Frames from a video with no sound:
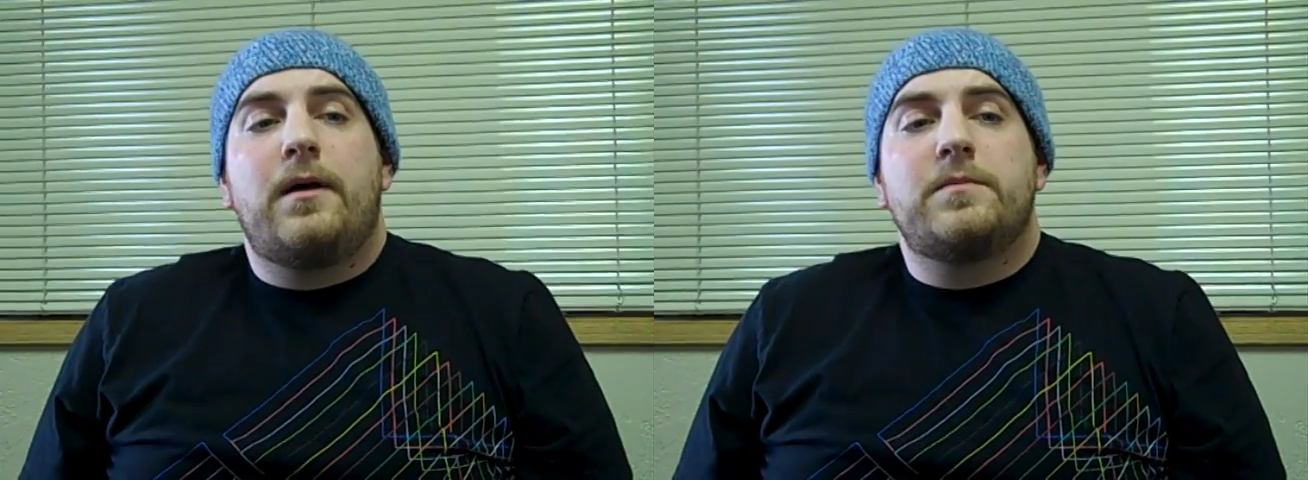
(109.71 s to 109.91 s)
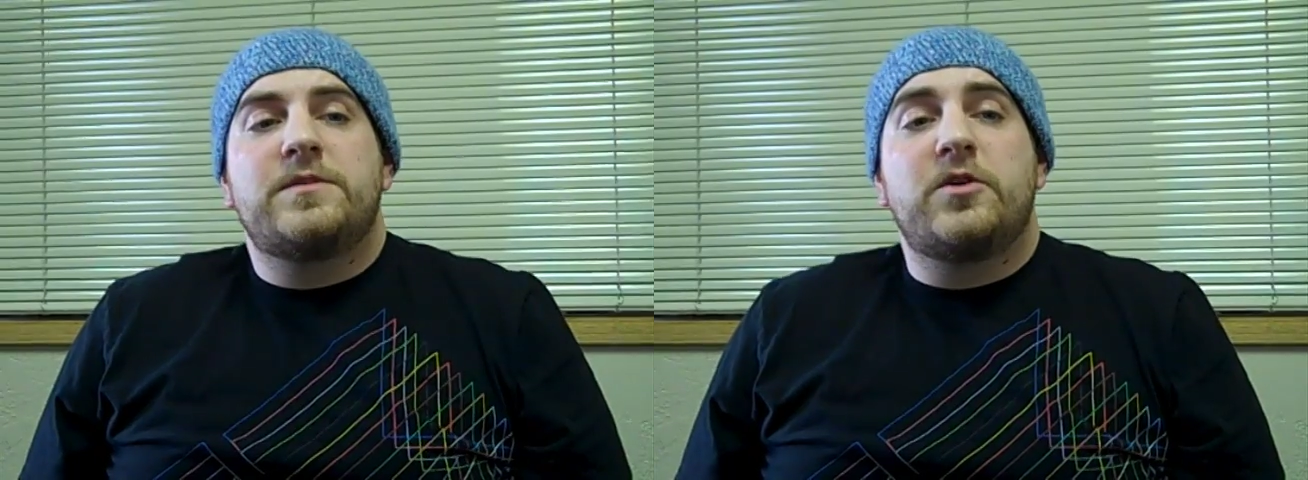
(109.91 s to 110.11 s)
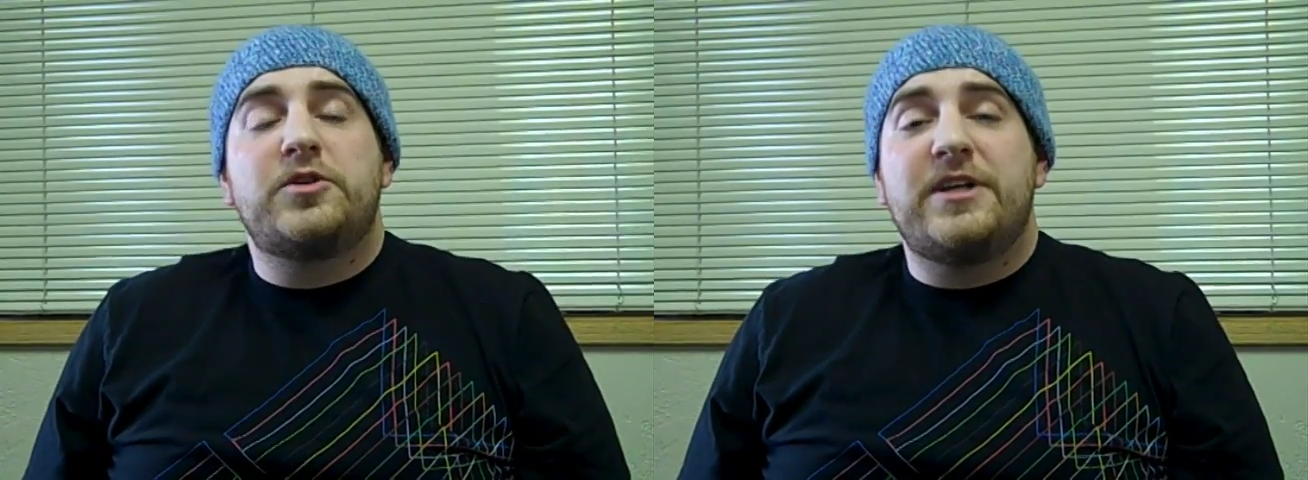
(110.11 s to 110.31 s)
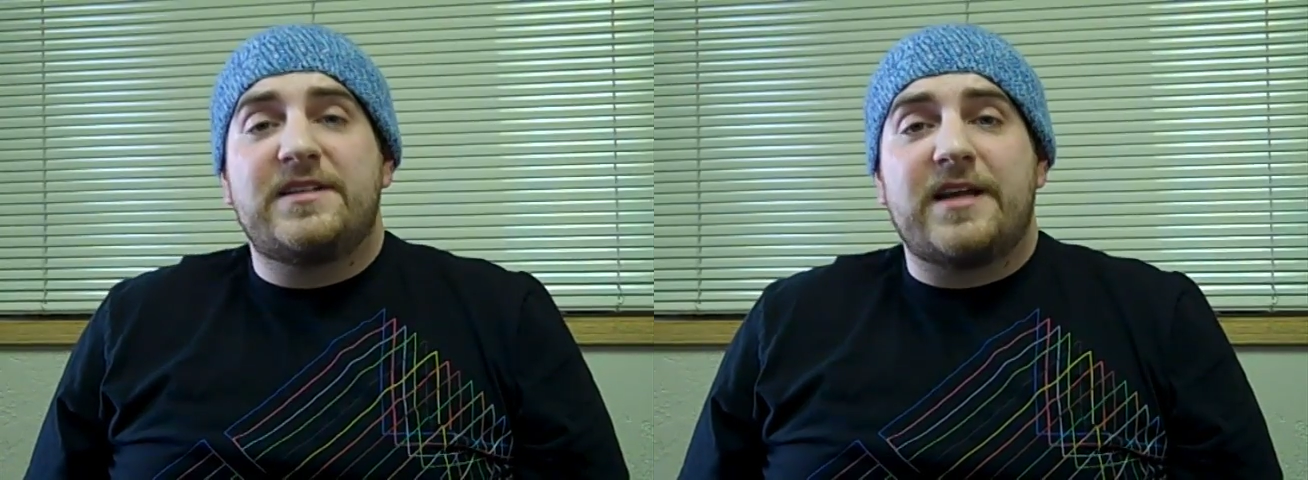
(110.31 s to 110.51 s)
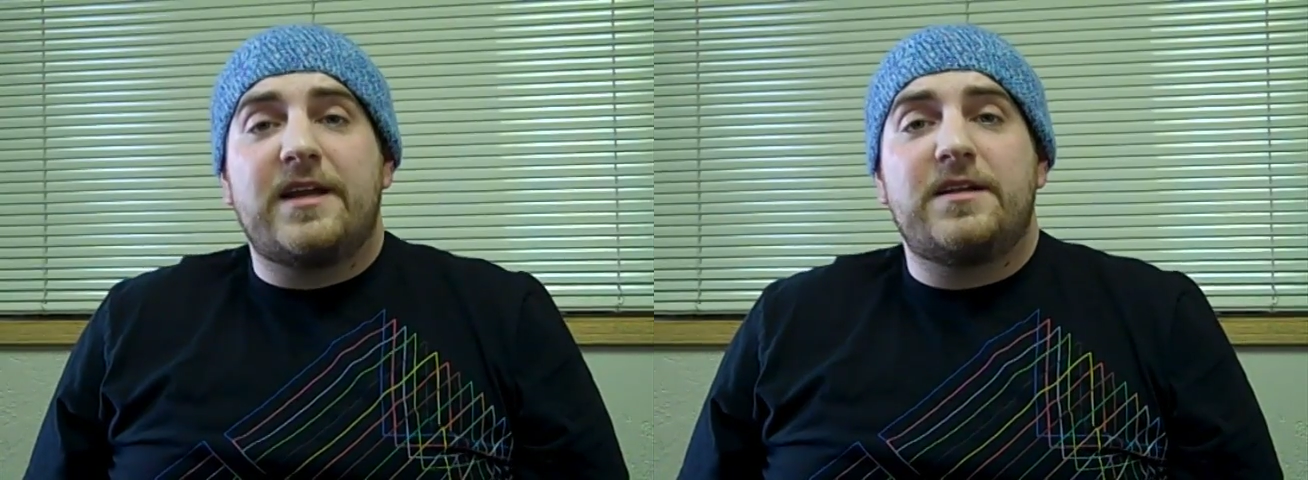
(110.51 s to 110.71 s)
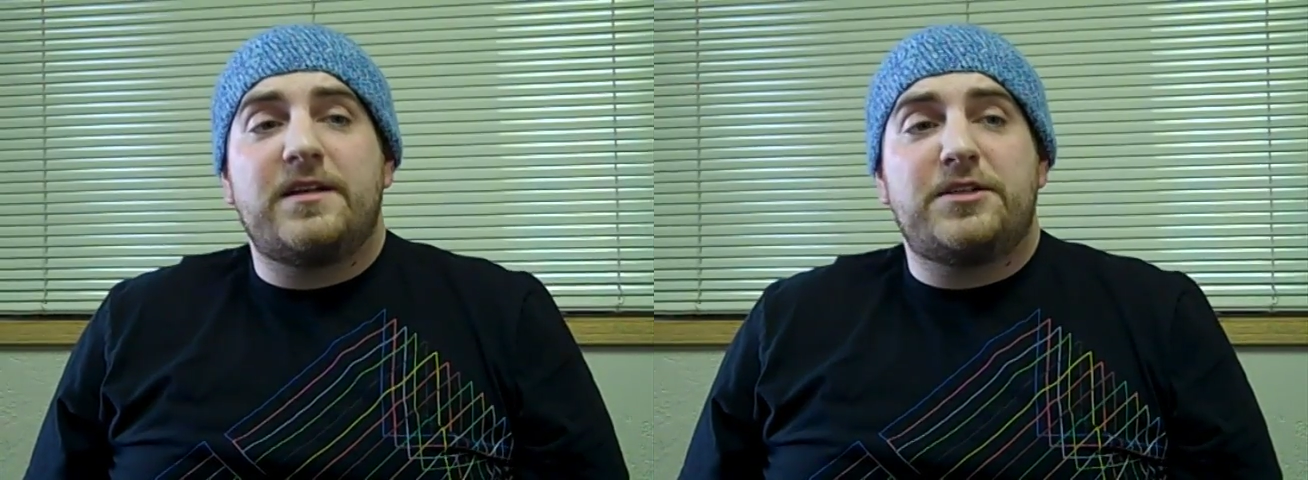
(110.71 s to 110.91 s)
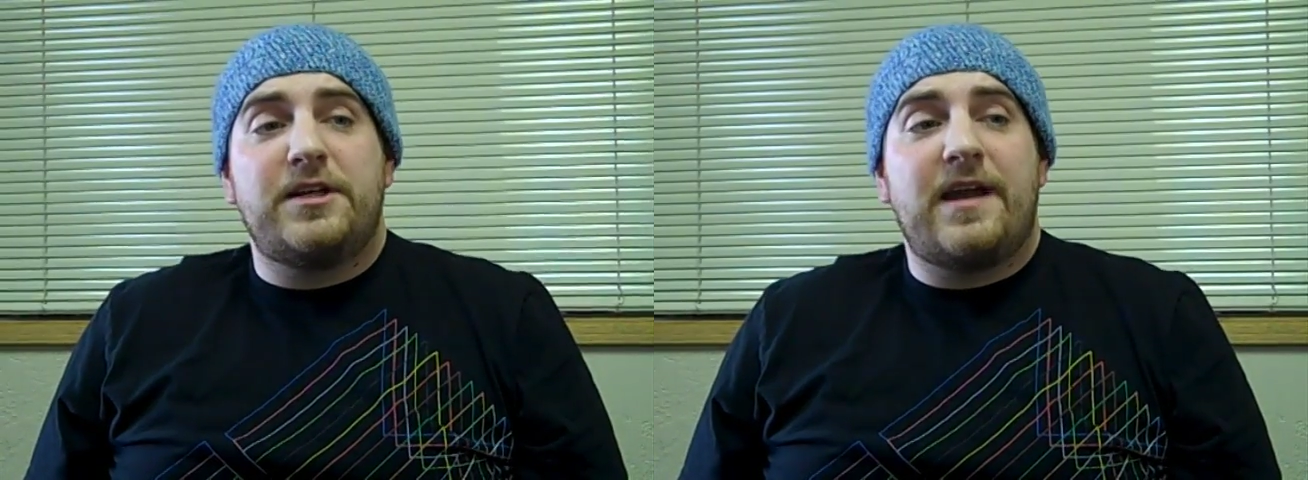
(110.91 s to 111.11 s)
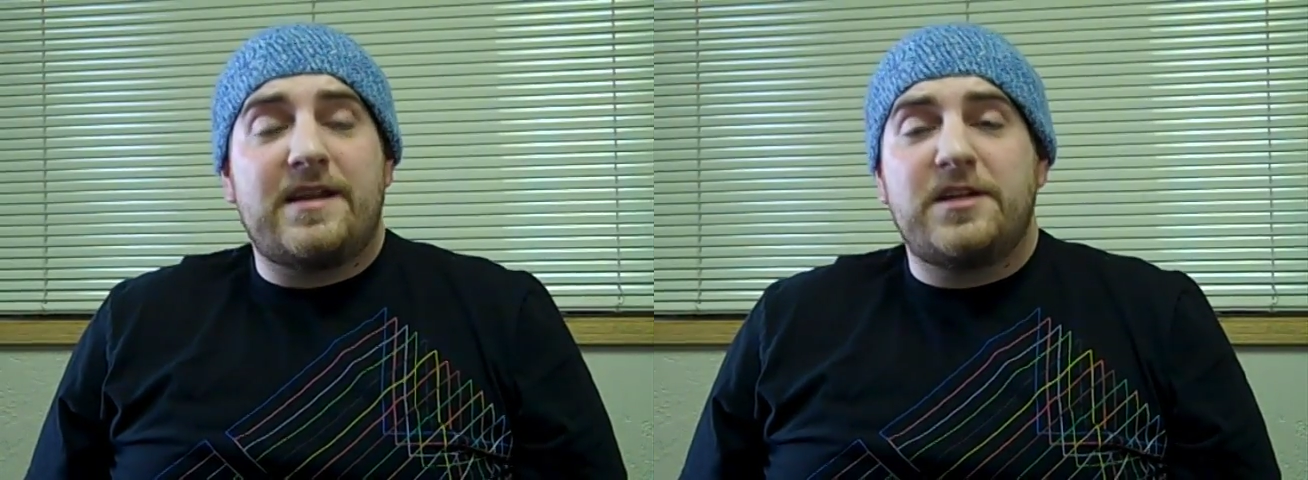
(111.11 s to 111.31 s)
So she decided that
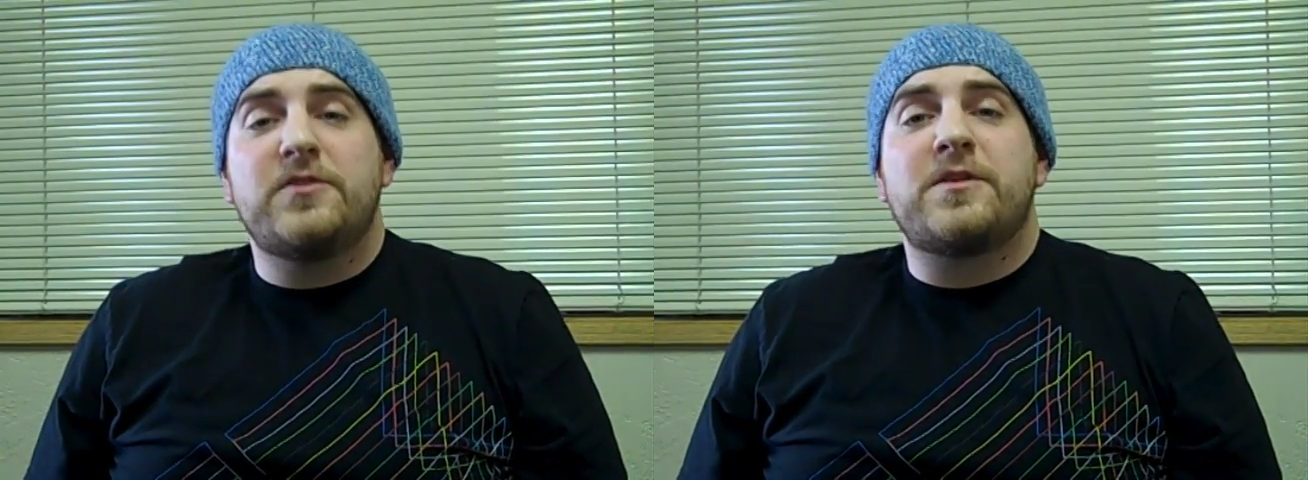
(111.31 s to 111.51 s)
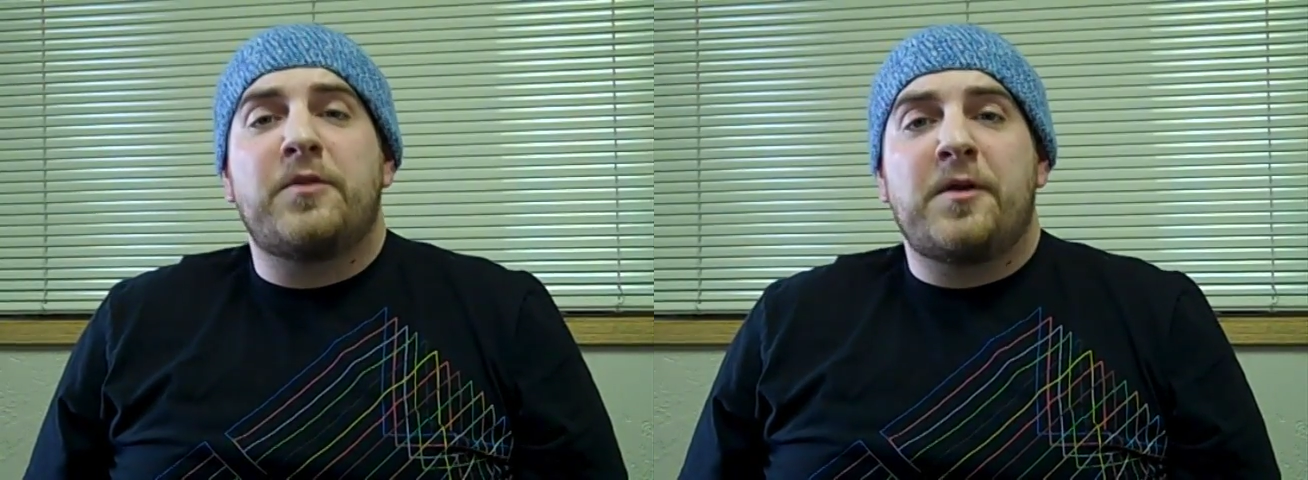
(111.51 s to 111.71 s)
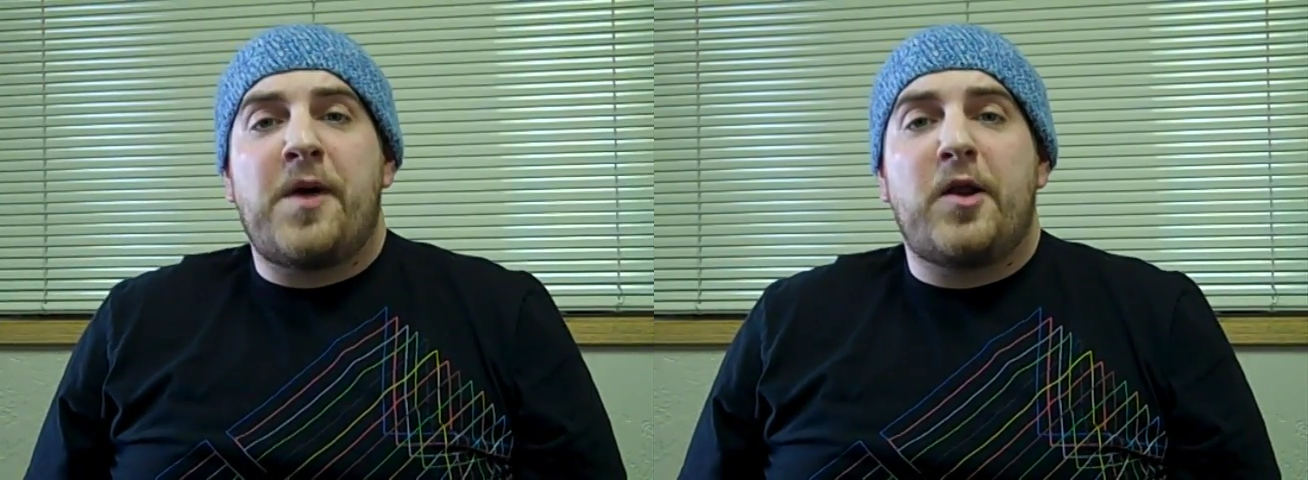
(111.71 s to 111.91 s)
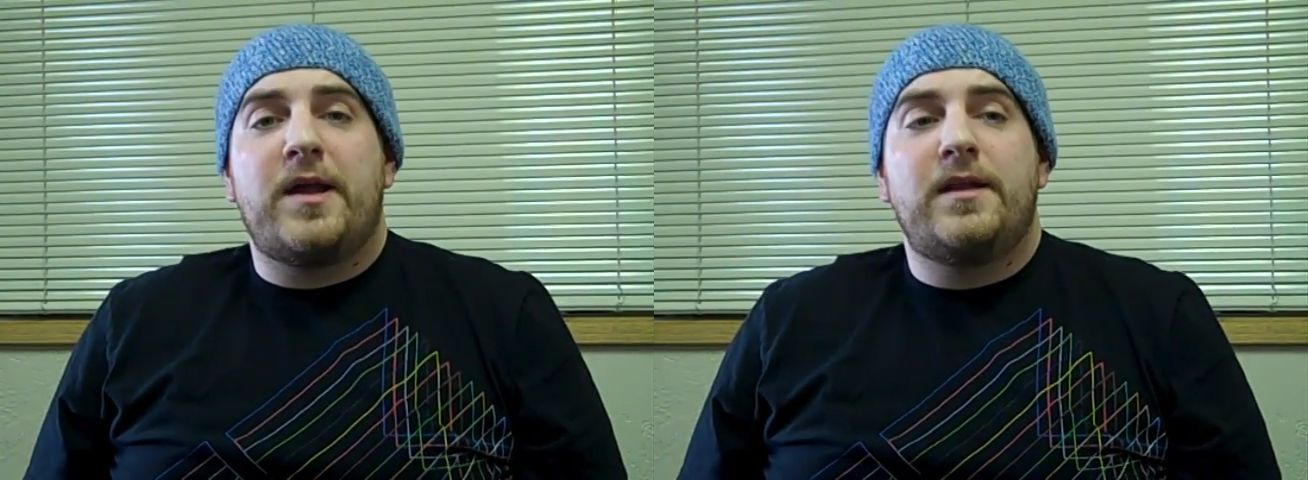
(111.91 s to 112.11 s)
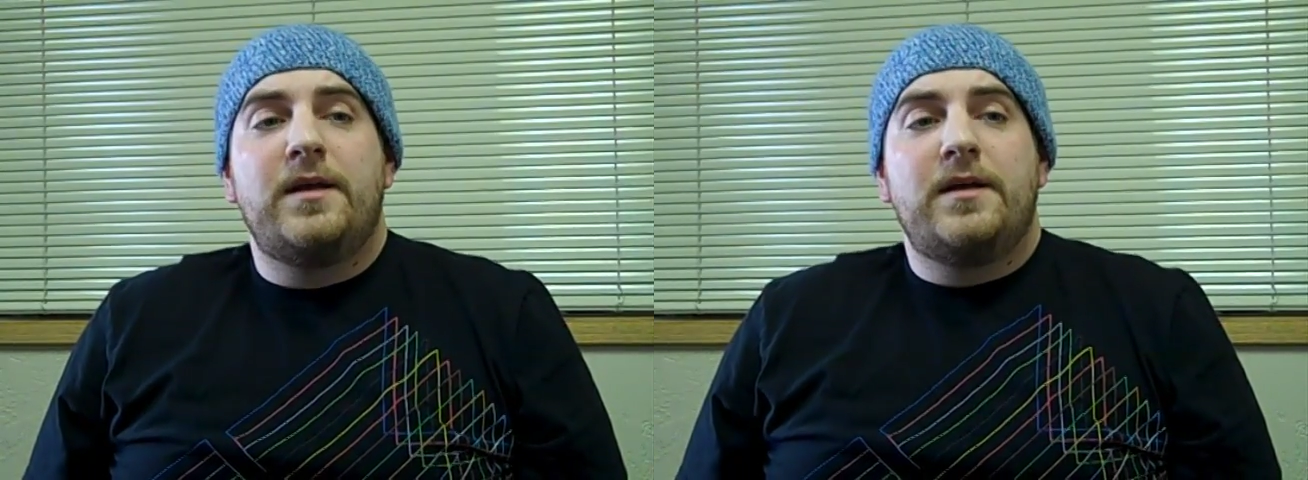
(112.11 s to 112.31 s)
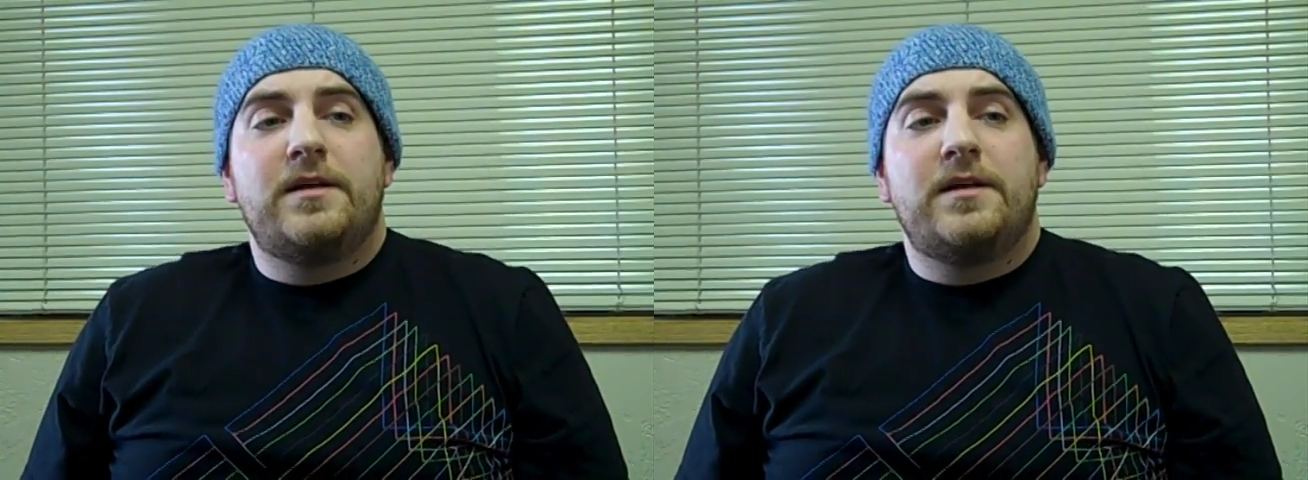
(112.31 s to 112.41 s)
she had to do something about it.